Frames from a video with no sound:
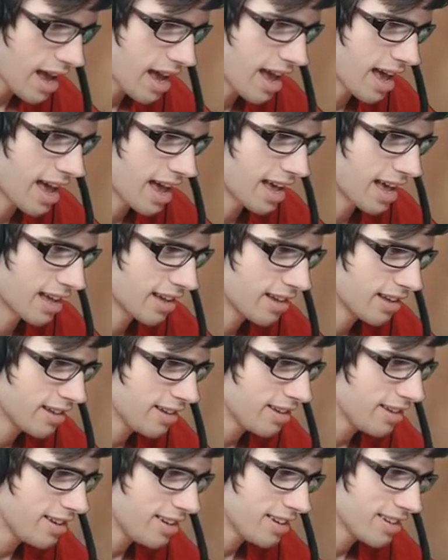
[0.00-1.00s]

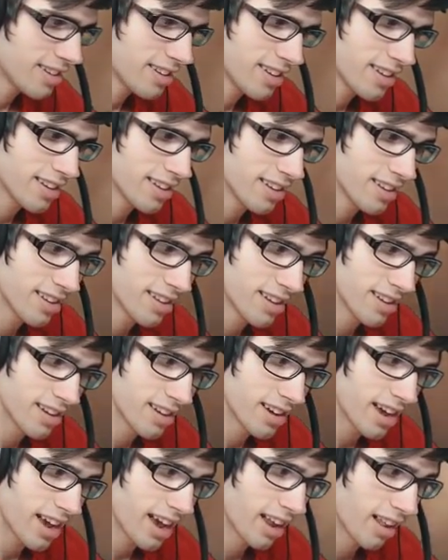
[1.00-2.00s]
And
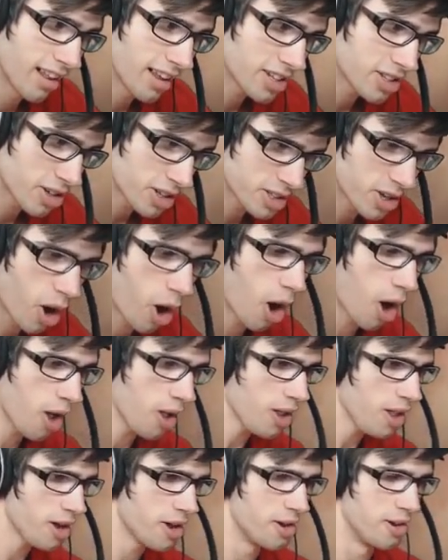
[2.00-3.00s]
an Electros
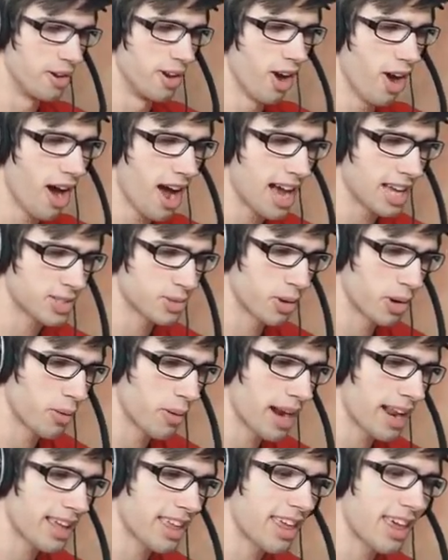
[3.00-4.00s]
Holo. Nice. What
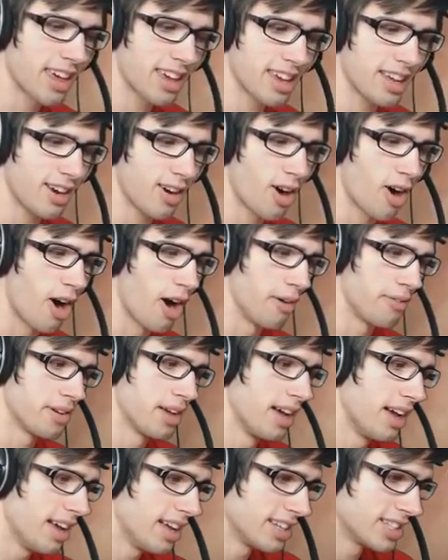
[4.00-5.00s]
a way to kick it
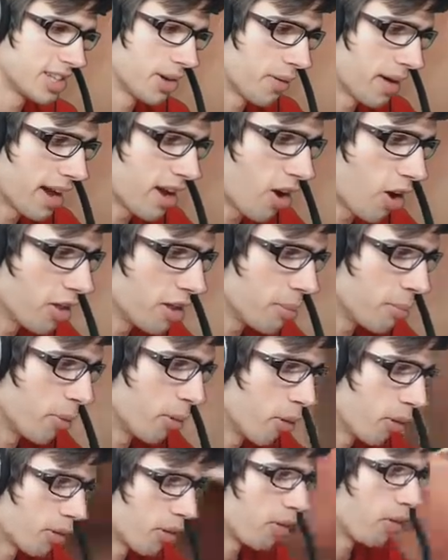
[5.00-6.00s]
off. So we're on the
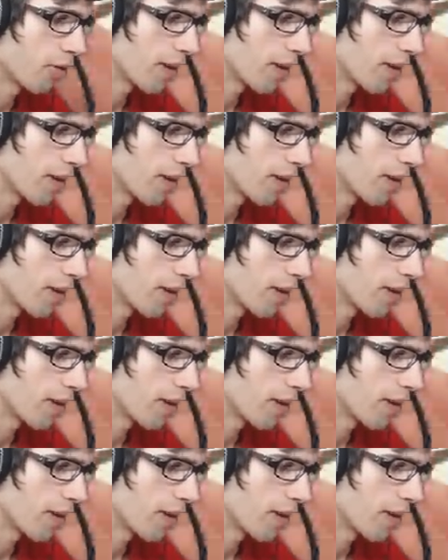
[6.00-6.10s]
board